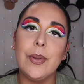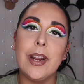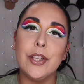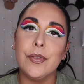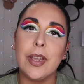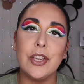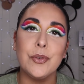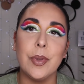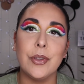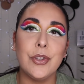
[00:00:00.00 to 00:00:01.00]
hit
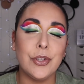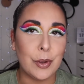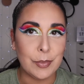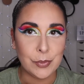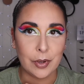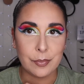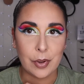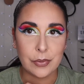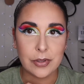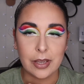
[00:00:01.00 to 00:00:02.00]
notification bell so you don't miss what I'm
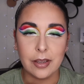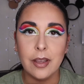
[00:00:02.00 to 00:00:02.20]
posting.